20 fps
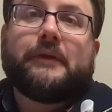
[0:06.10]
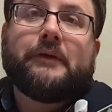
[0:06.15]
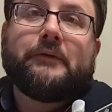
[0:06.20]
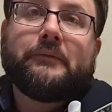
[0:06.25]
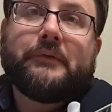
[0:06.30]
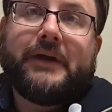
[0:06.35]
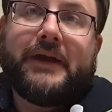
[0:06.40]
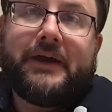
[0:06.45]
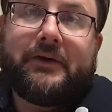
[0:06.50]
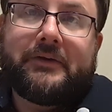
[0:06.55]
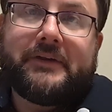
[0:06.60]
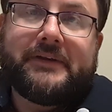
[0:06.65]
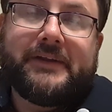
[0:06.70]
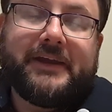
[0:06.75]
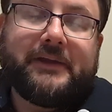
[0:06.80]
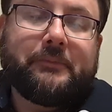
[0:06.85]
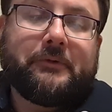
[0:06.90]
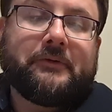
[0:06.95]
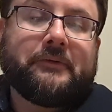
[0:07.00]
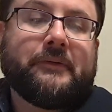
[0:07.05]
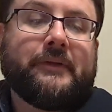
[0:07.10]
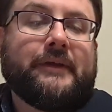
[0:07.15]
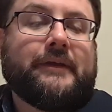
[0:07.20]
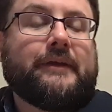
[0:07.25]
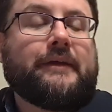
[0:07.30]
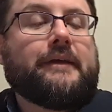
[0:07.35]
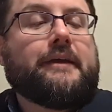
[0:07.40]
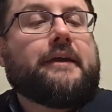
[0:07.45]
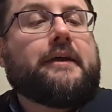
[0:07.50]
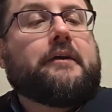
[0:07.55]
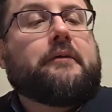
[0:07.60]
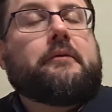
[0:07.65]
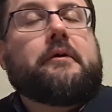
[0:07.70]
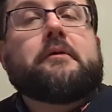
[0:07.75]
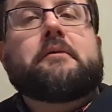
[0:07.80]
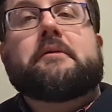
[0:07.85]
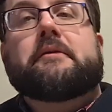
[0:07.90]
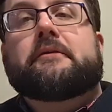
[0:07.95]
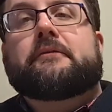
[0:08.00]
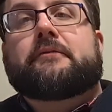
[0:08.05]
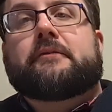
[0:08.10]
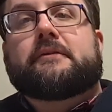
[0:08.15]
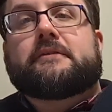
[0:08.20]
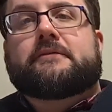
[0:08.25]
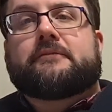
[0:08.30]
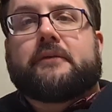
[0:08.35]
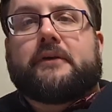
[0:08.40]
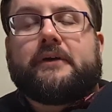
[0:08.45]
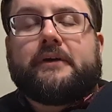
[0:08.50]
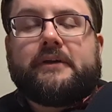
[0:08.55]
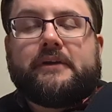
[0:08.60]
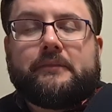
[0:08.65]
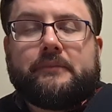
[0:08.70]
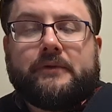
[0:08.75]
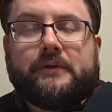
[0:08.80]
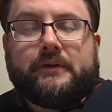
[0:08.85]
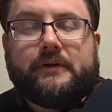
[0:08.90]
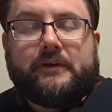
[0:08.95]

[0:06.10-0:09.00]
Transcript: Well, howdy, neighbor. Welcome to the first volume